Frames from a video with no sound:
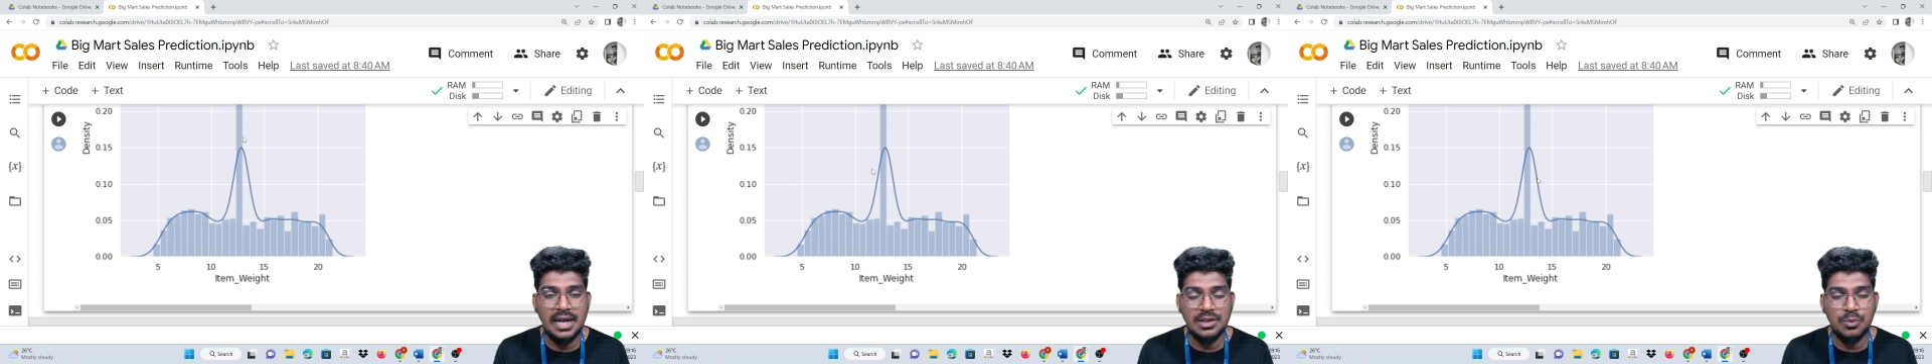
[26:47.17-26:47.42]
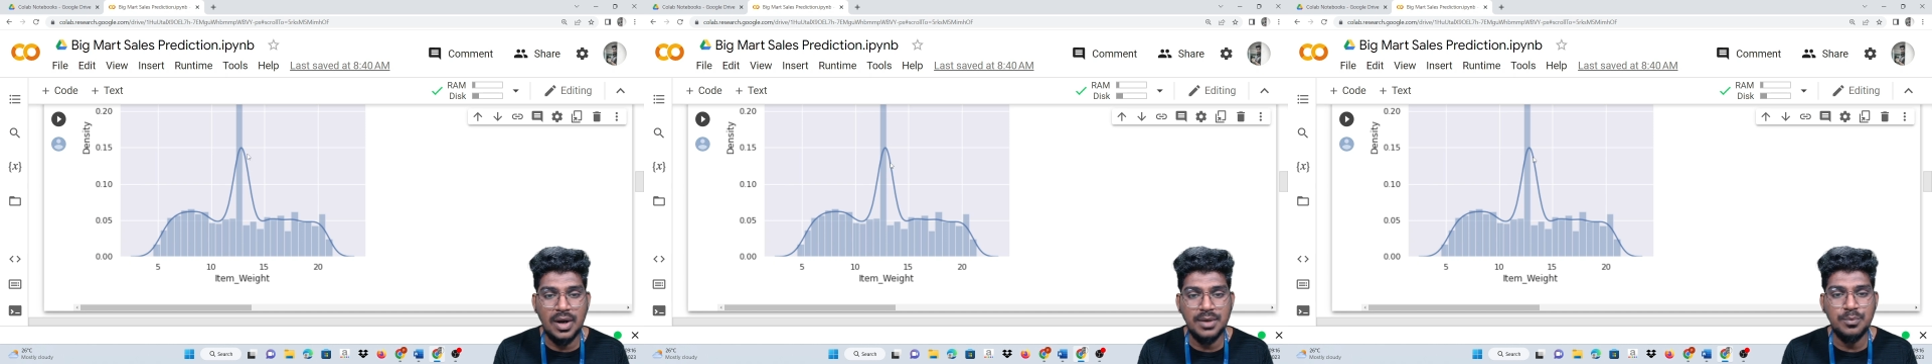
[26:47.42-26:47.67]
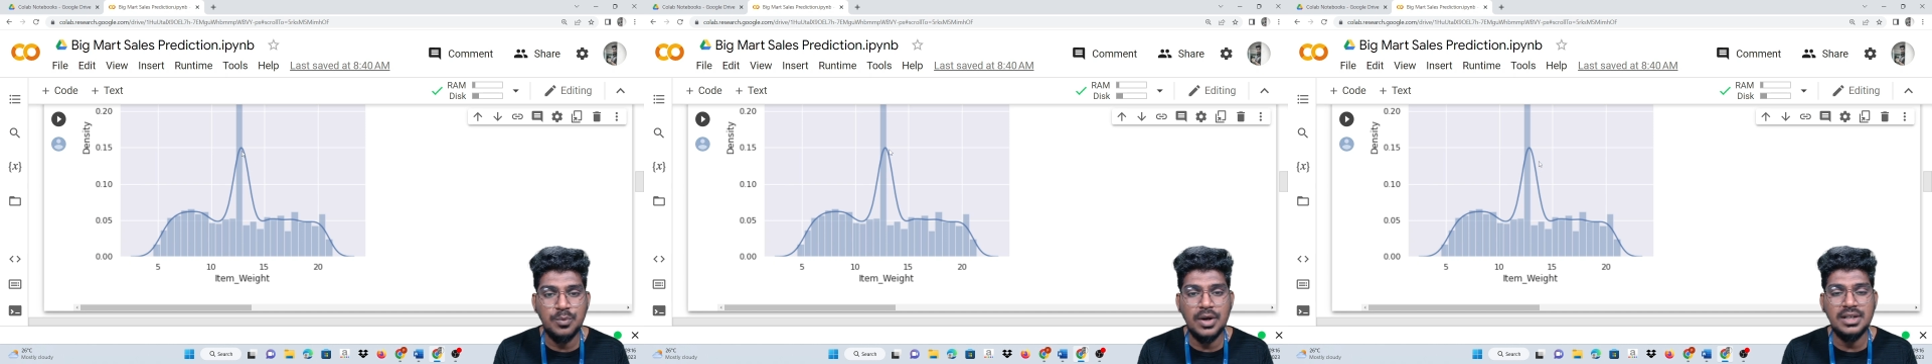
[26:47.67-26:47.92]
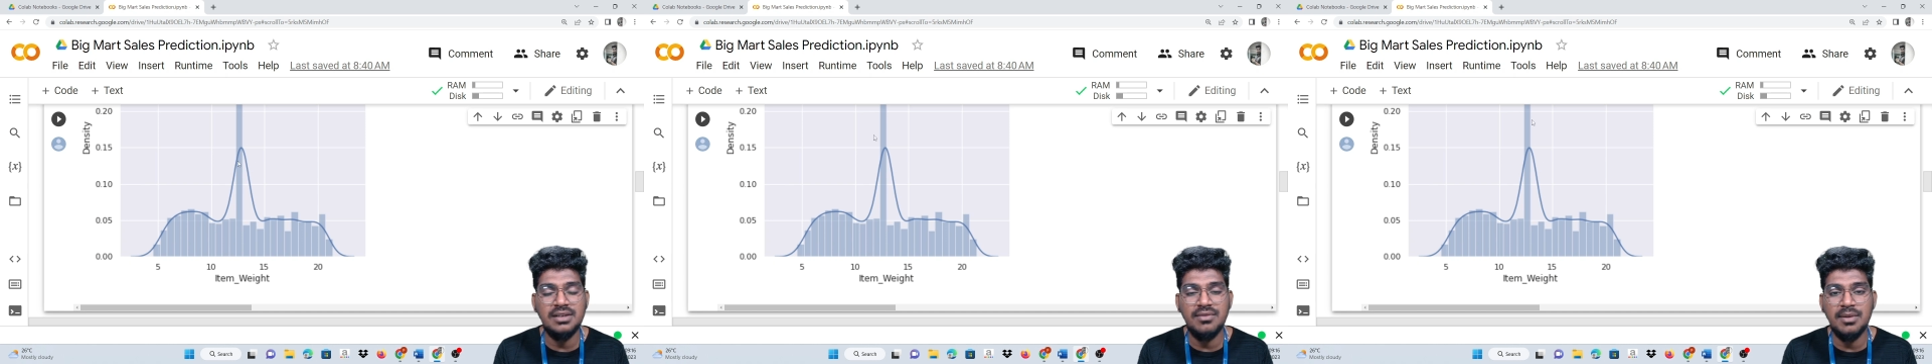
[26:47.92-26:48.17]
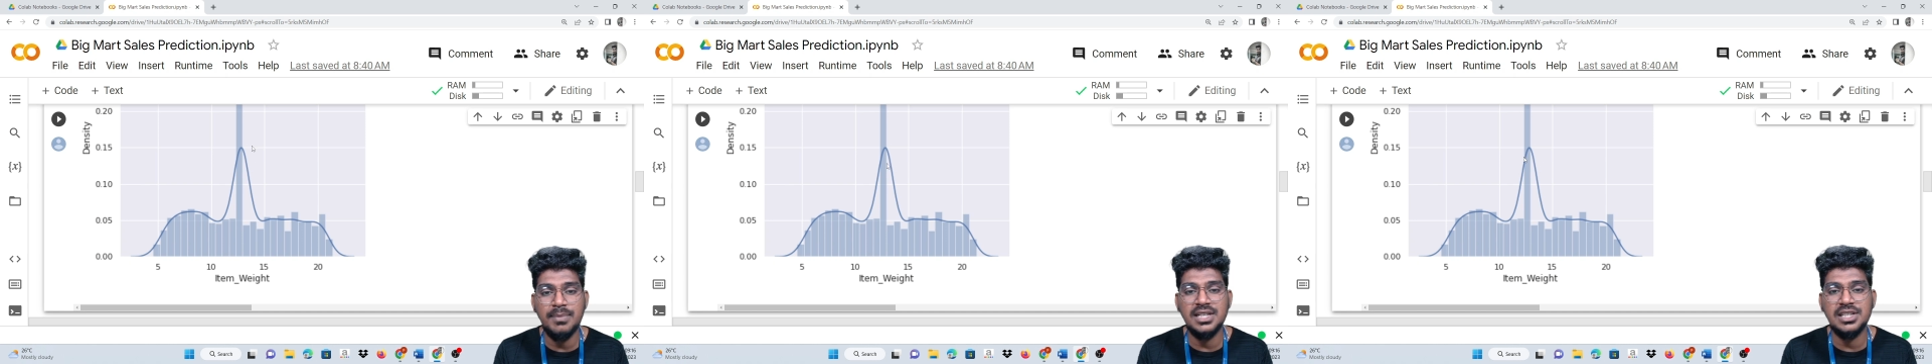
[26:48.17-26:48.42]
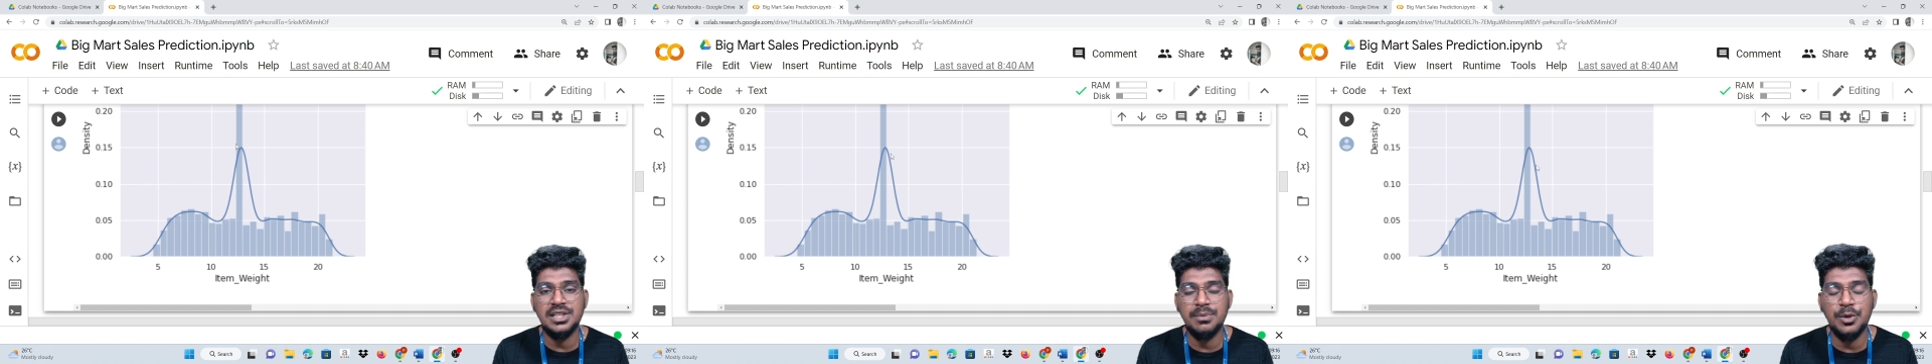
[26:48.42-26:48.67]
At one point it will be
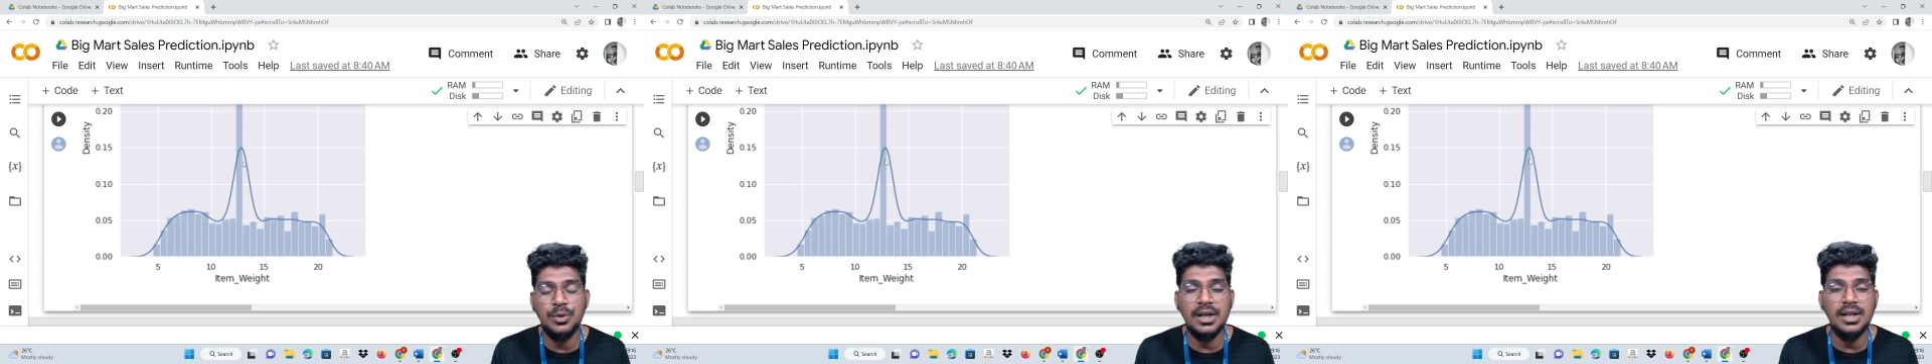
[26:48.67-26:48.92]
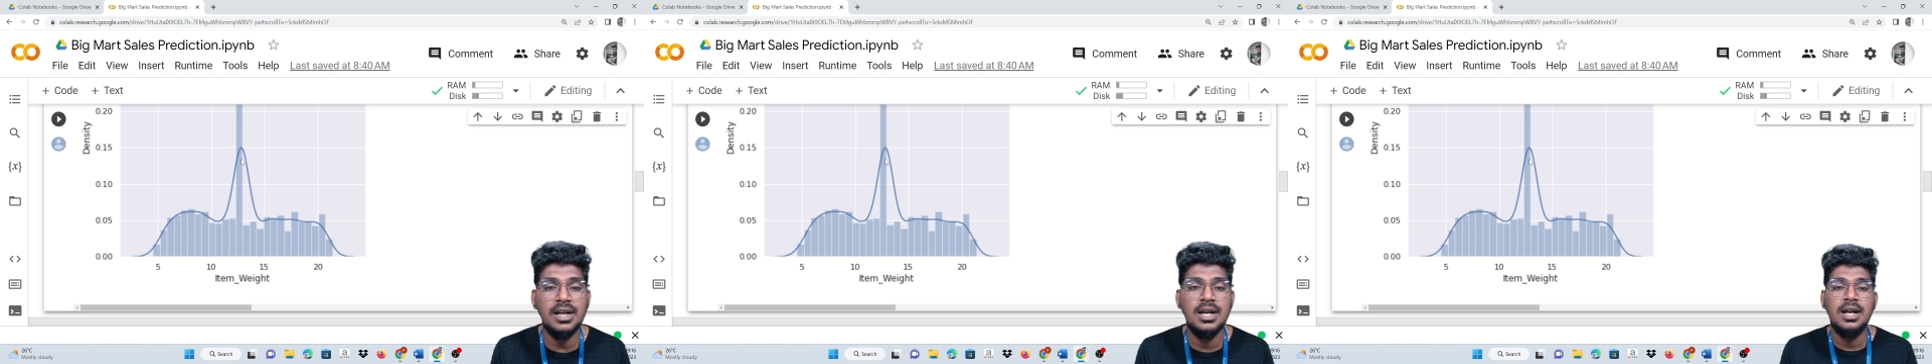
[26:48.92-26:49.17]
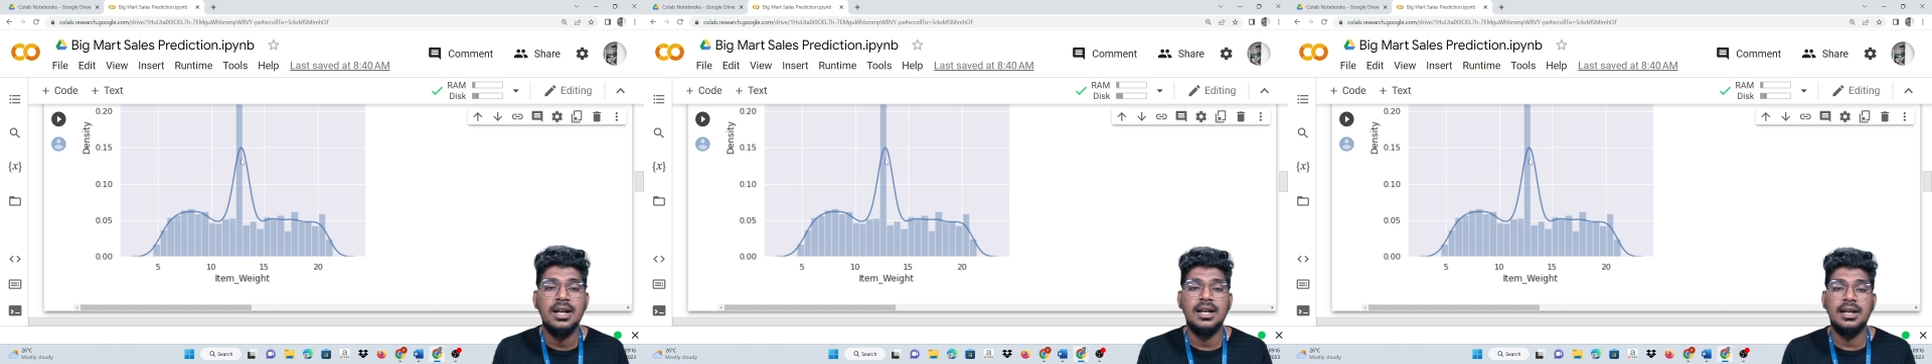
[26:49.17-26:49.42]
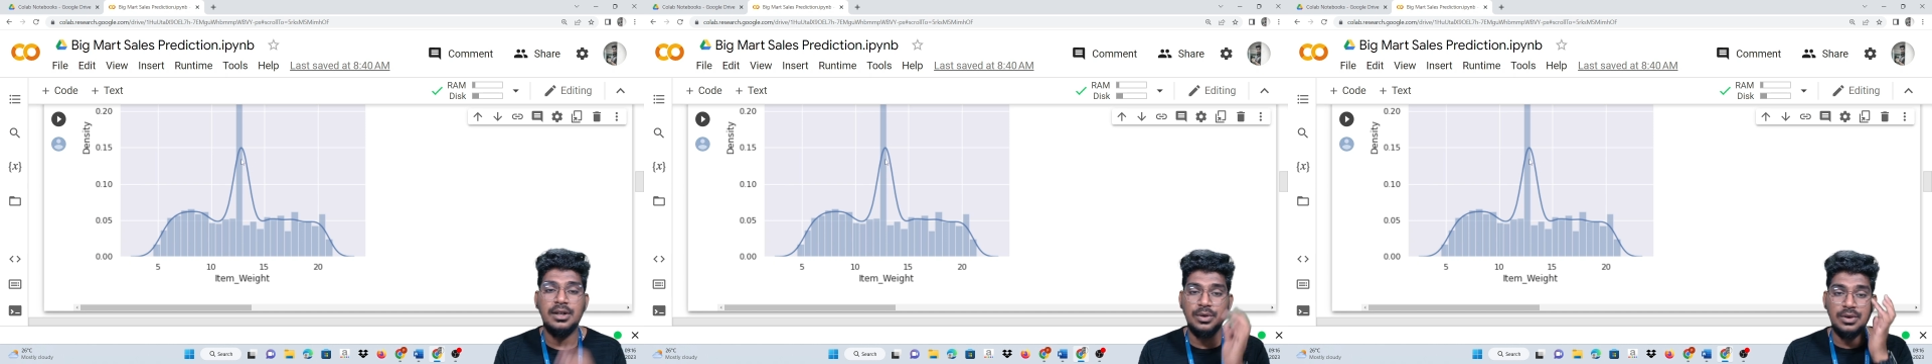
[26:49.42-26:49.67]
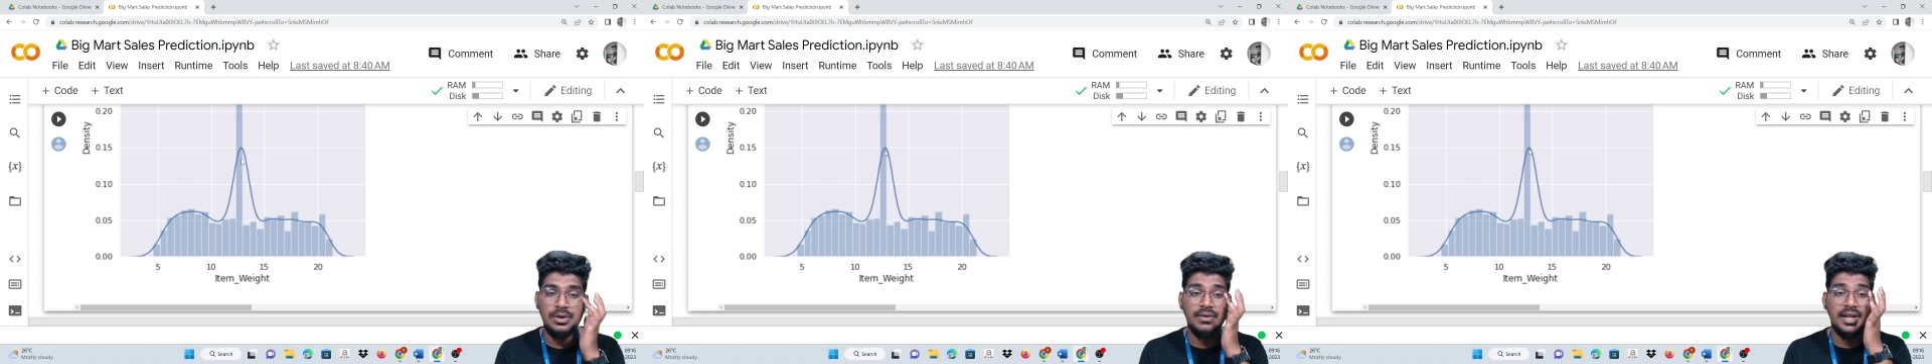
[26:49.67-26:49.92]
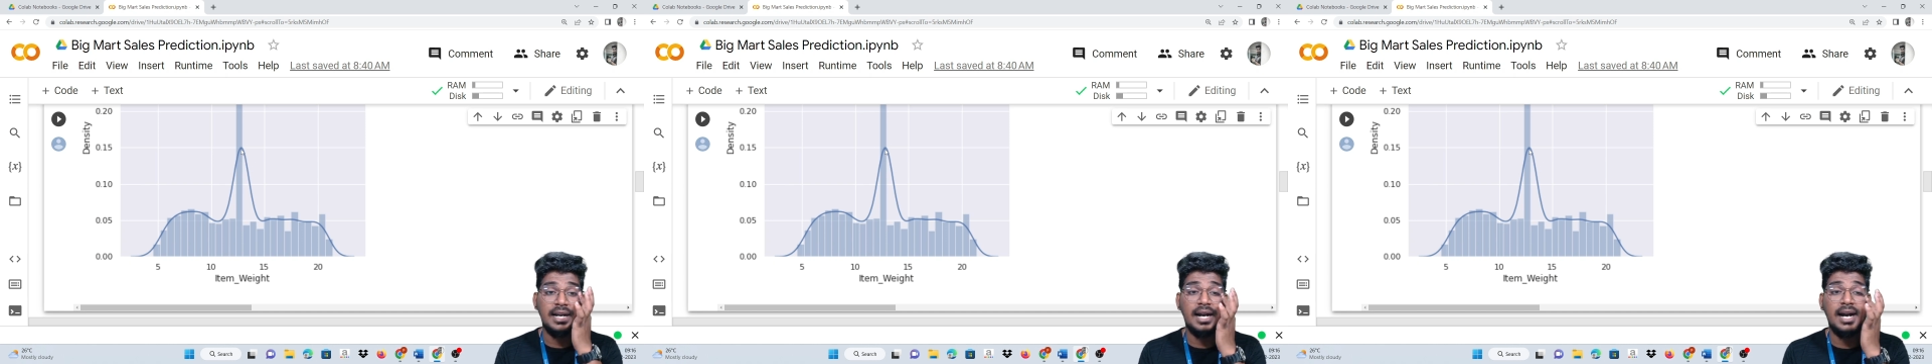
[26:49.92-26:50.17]
distributed
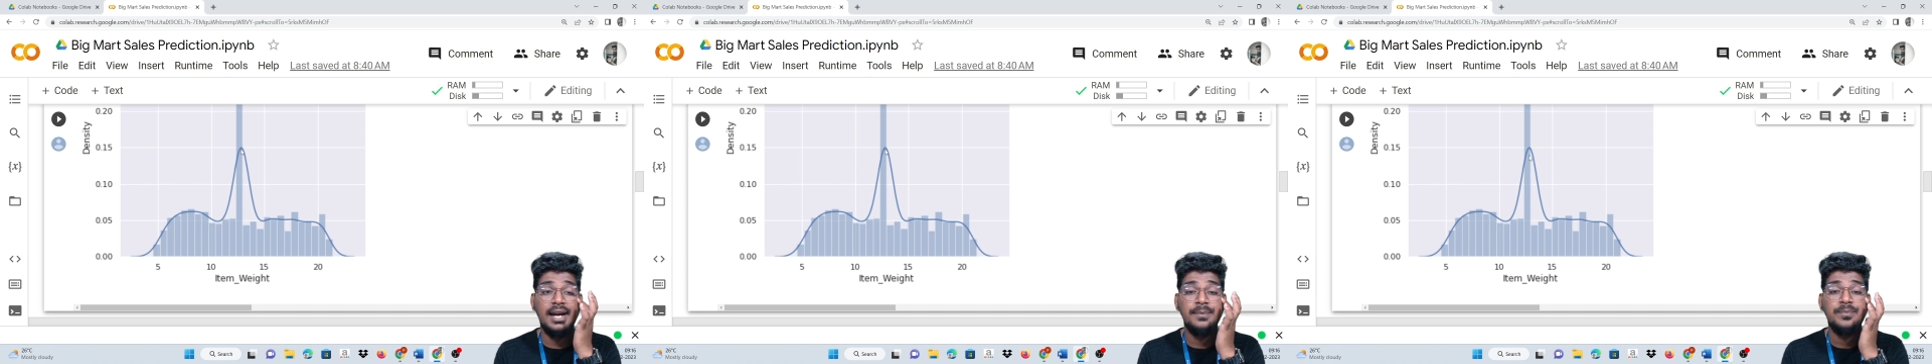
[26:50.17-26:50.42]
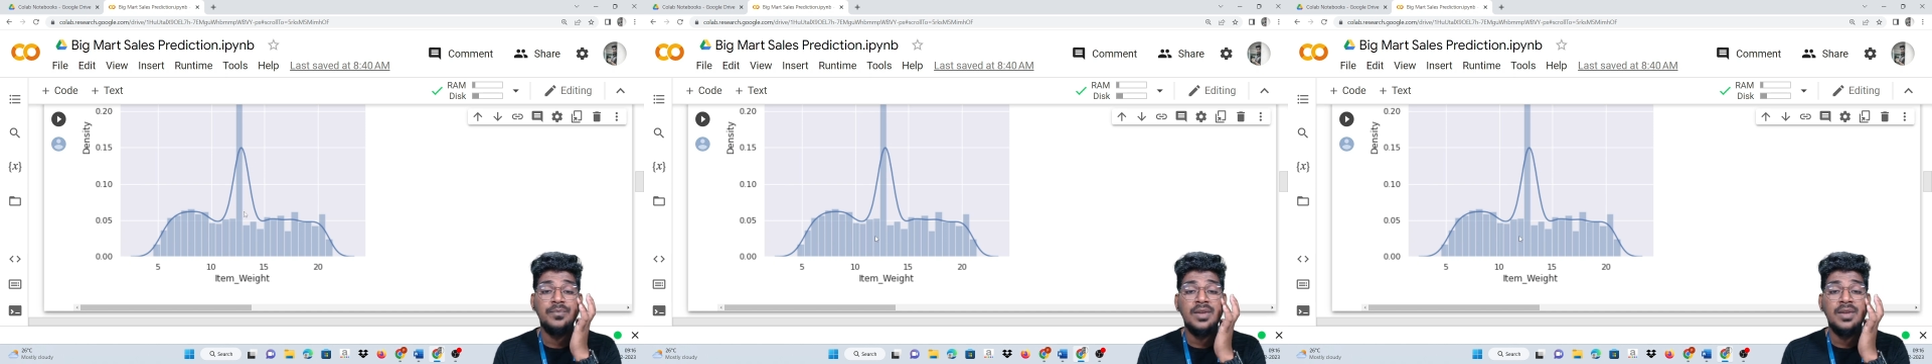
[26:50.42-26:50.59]
very high,